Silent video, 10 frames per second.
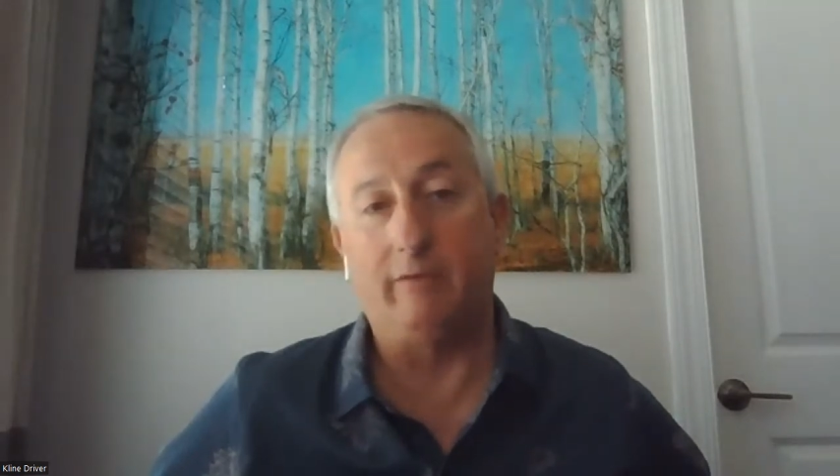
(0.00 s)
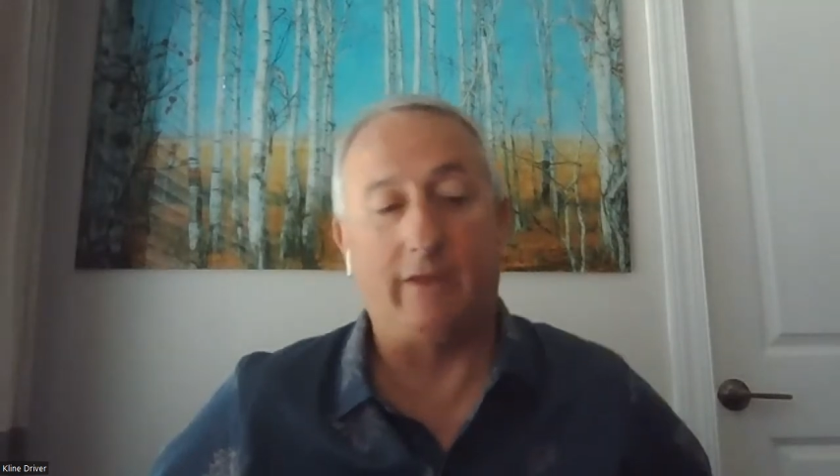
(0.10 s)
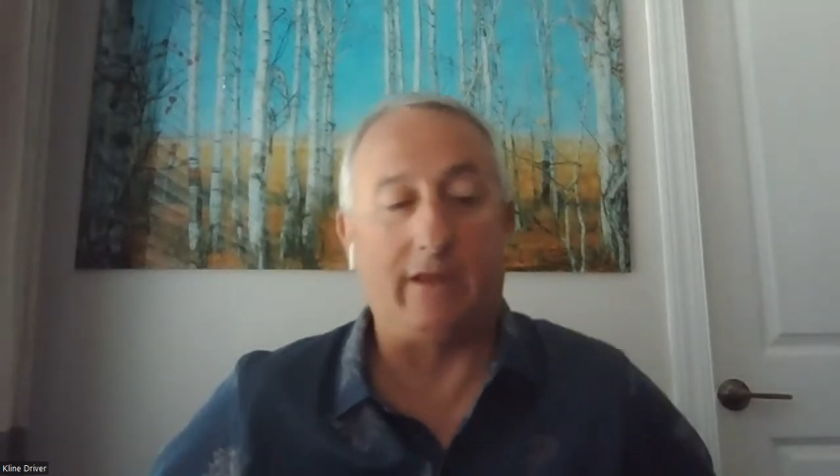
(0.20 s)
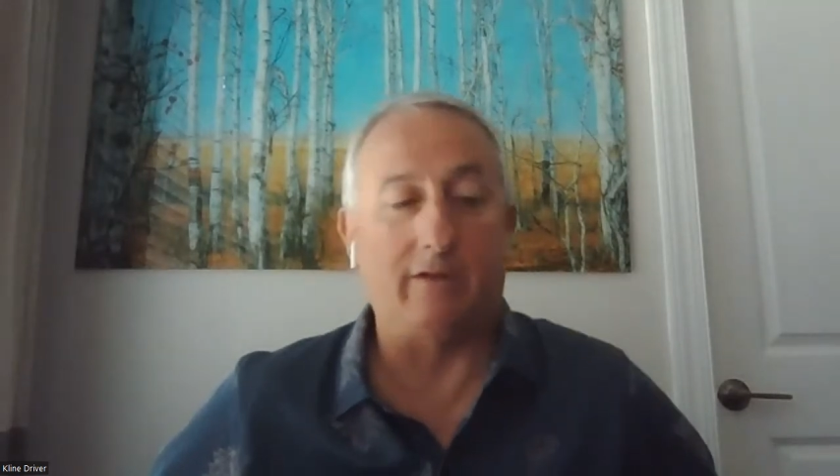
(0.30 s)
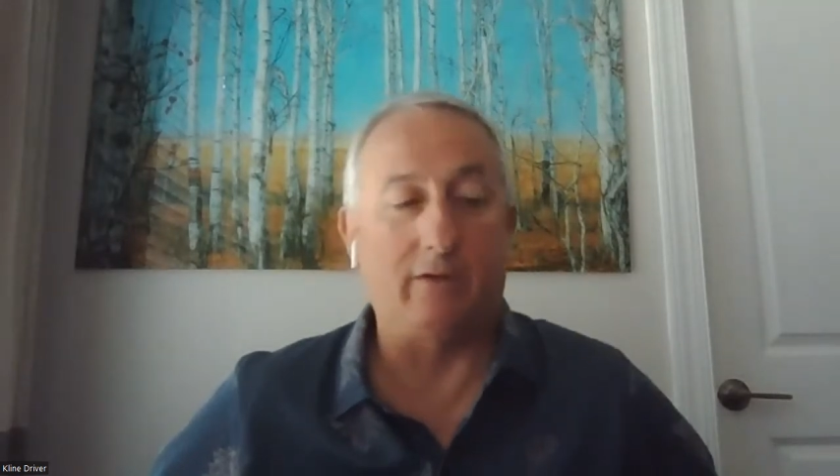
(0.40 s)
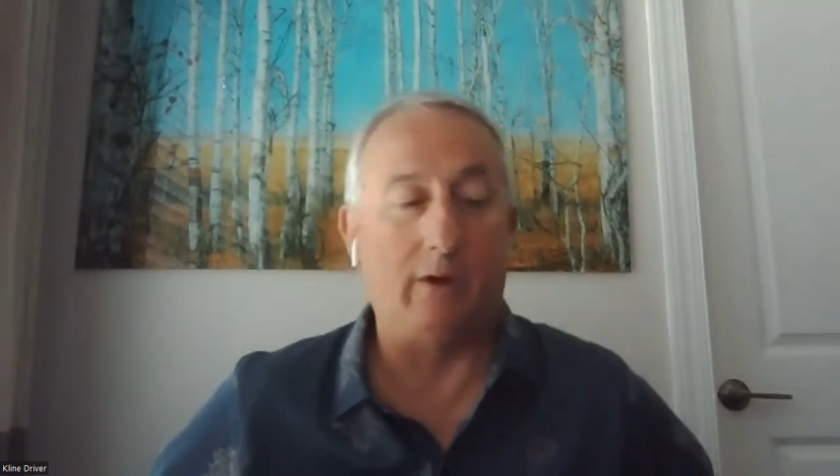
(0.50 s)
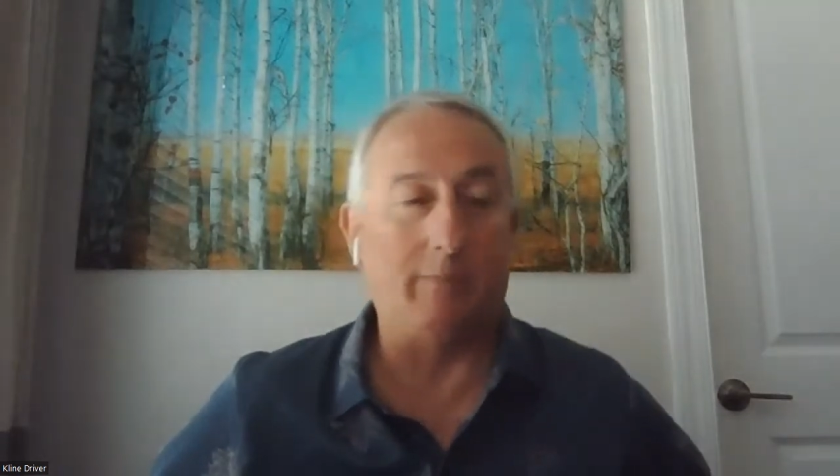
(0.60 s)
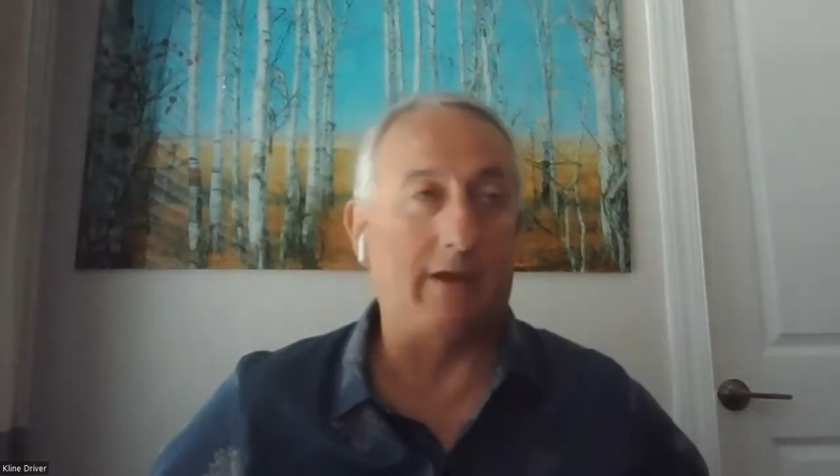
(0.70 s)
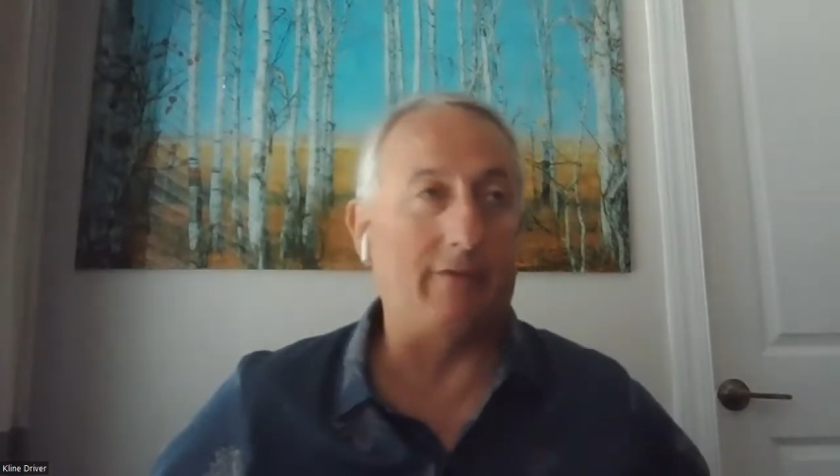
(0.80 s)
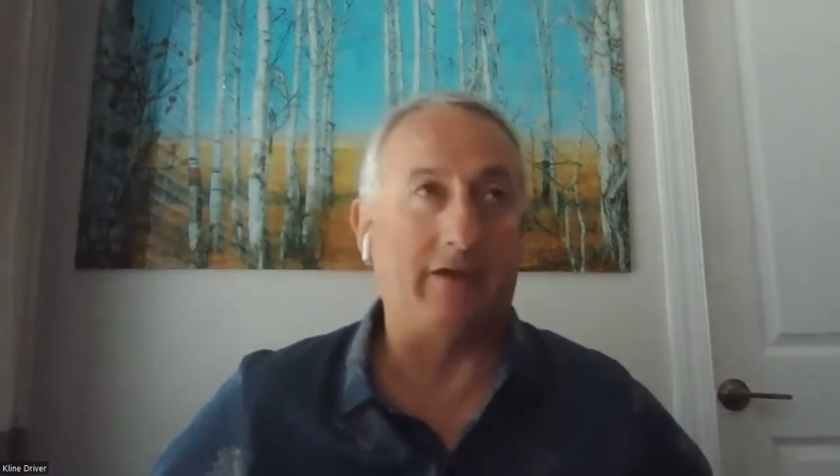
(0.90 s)
They can do up
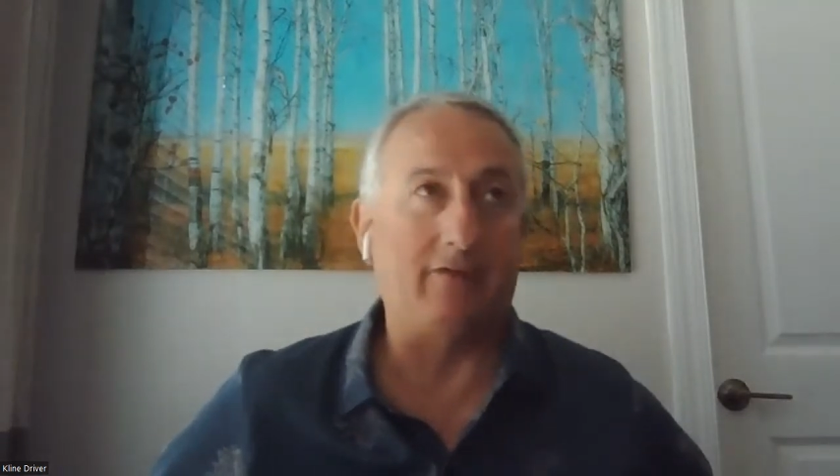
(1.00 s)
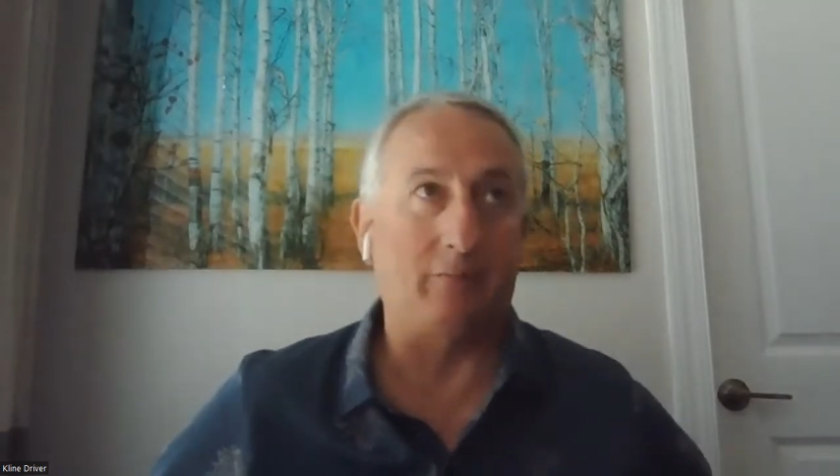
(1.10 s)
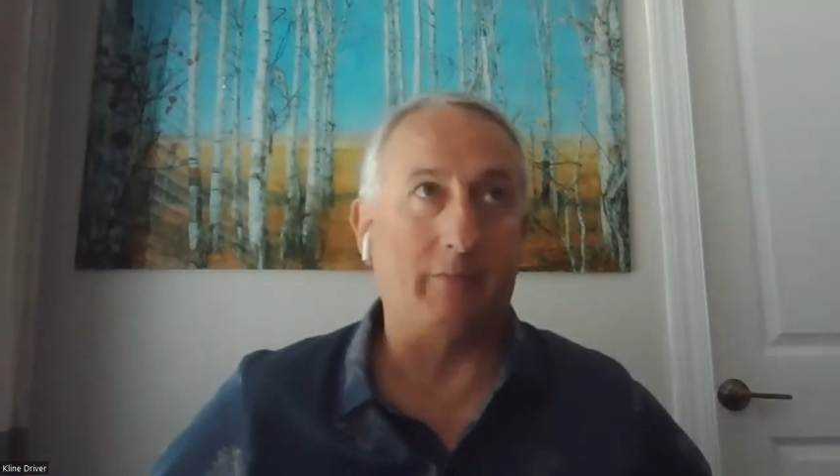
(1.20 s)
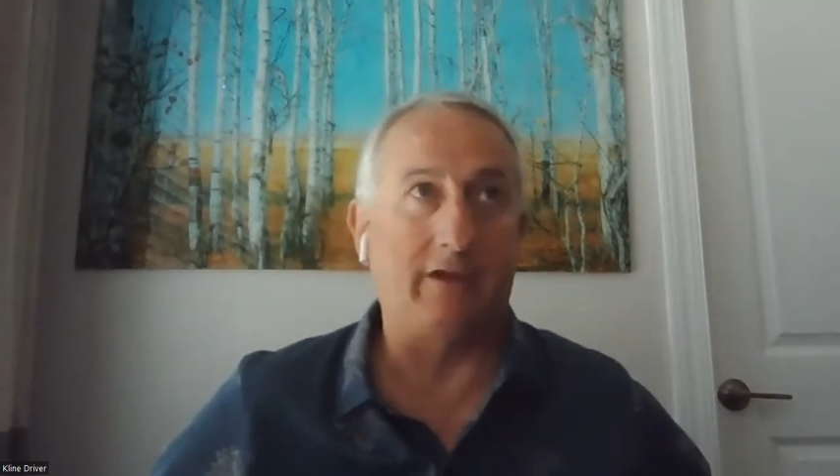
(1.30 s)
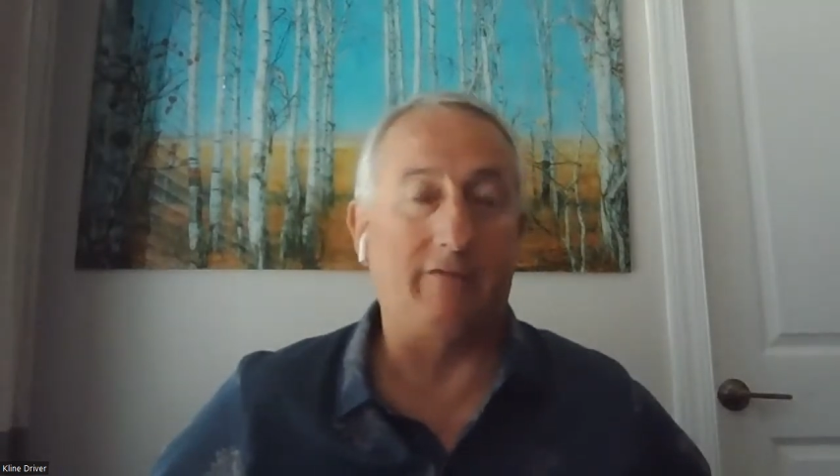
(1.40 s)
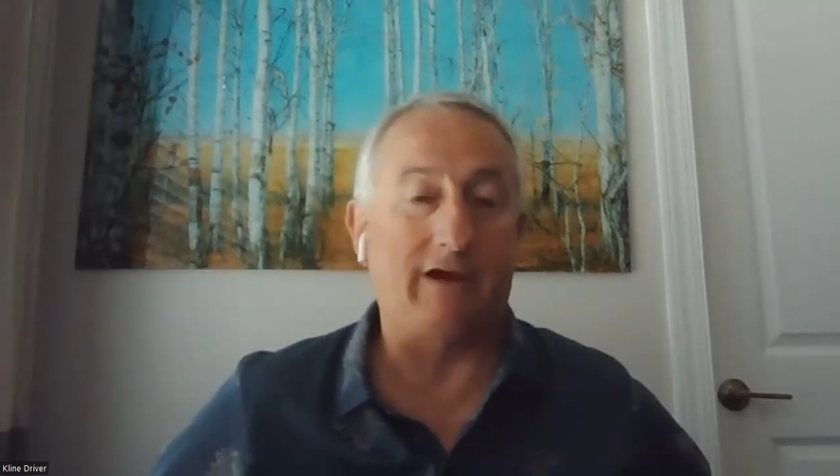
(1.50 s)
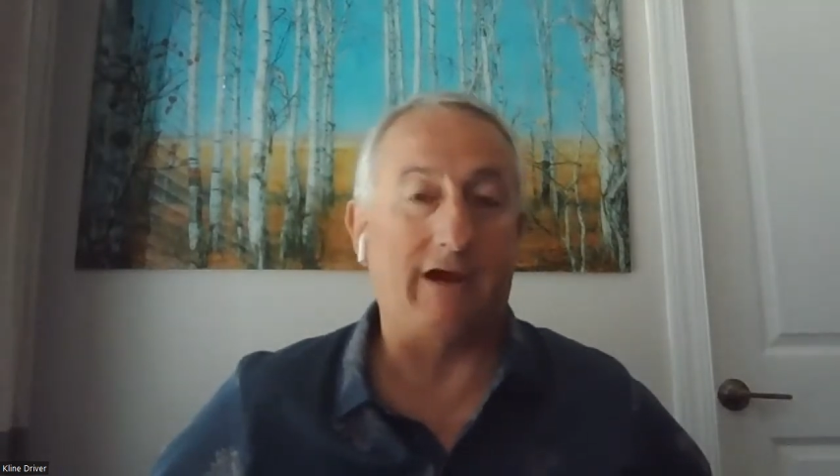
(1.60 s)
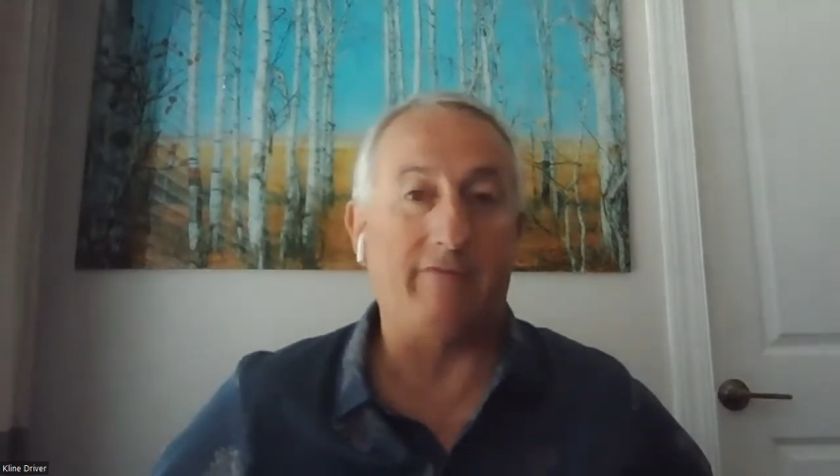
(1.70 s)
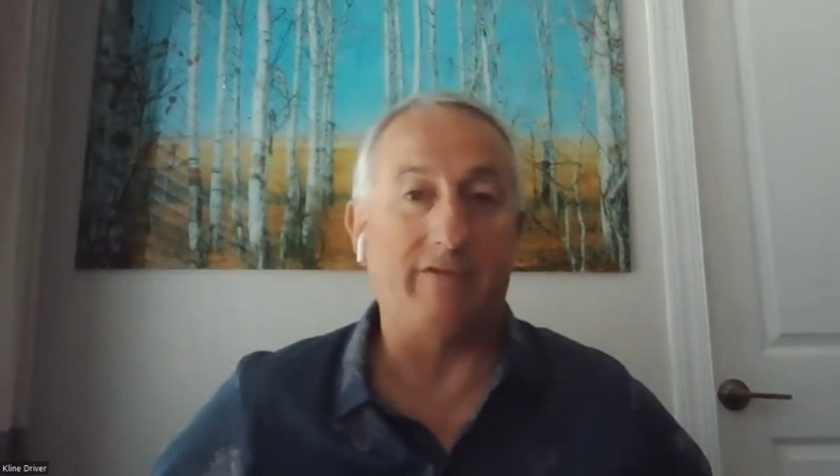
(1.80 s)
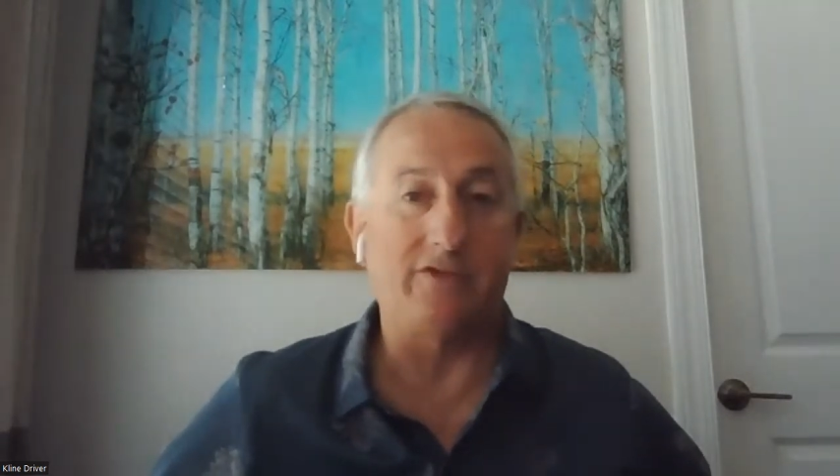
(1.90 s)
to, I think it's $1.5 million
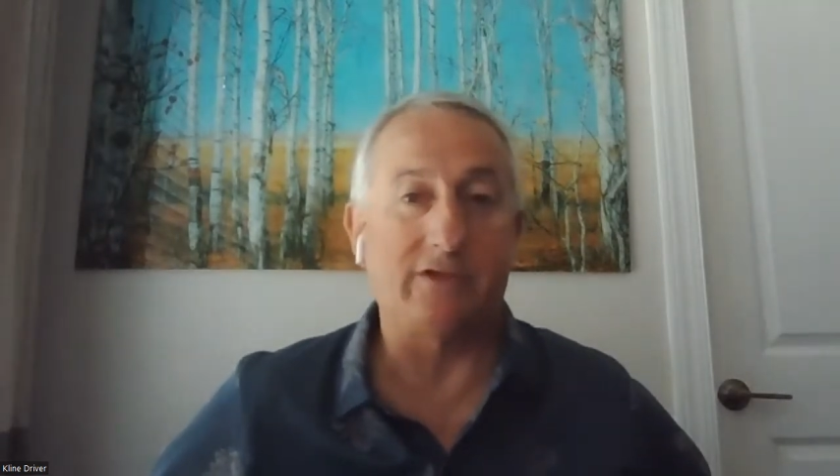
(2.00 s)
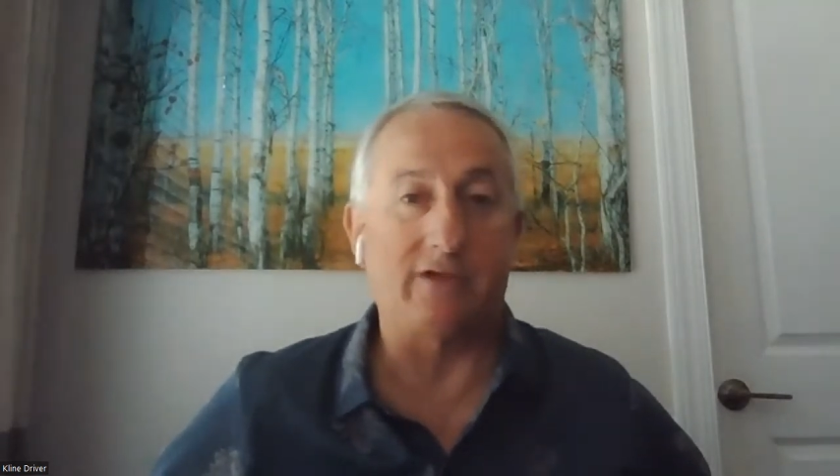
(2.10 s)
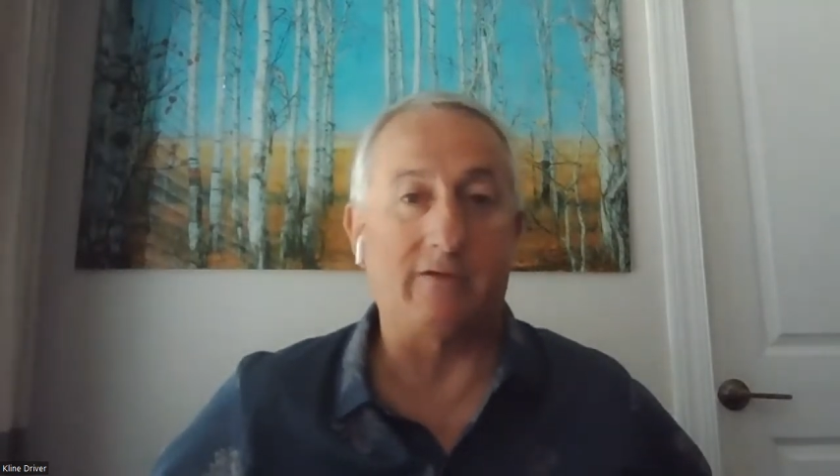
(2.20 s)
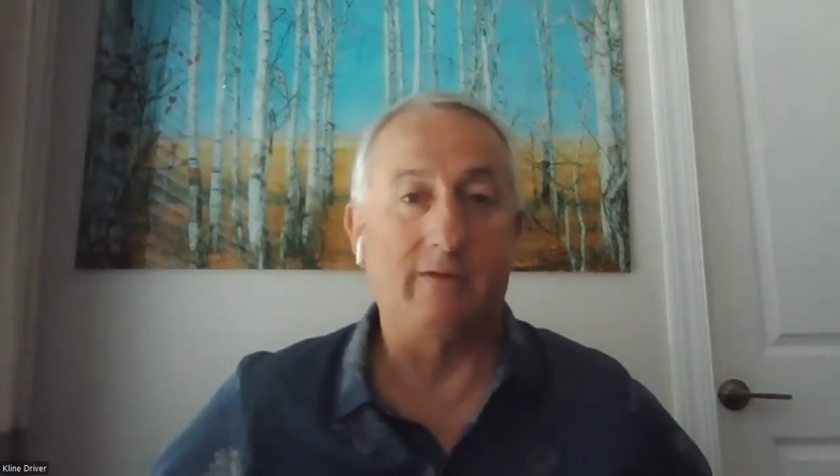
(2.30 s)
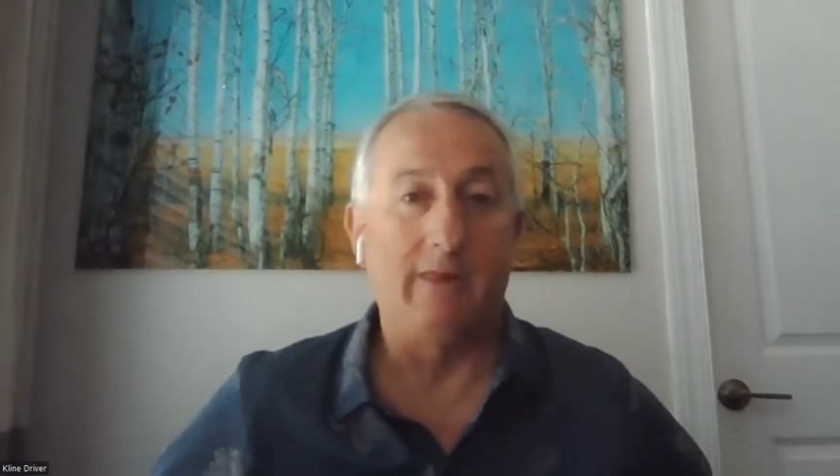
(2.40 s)
this year.